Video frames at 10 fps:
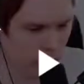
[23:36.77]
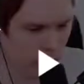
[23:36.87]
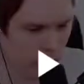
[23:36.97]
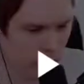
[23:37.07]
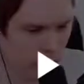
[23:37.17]

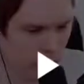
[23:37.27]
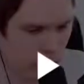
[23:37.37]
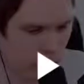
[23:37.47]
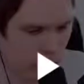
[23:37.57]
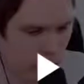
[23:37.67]

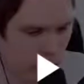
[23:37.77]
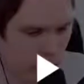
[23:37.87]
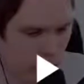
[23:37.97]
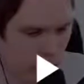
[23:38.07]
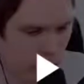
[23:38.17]

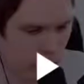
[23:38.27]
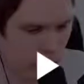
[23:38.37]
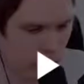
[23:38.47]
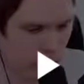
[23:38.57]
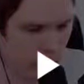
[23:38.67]

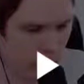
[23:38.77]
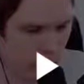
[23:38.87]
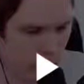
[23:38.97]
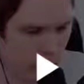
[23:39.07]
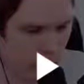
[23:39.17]

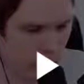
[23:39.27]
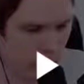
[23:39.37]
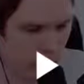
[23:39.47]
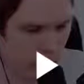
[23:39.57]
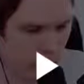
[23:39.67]

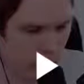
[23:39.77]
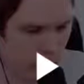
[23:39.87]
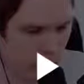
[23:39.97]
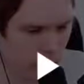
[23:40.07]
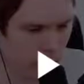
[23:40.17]

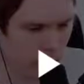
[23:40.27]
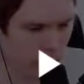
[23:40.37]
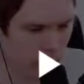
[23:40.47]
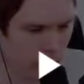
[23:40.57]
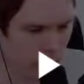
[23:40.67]

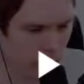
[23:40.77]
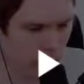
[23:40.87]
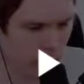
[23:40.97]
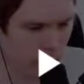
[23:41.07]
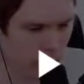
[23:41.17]

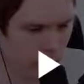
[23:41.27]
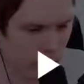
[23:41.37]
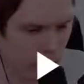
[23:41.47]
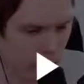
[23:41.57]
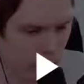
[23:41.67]

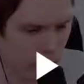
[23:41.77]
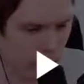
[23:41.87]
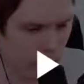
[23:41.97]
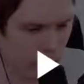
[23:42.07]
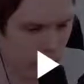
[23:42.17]

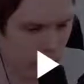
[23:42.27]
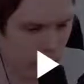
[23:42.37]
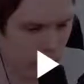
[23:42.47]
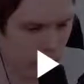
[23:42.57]
The person shown says nothing.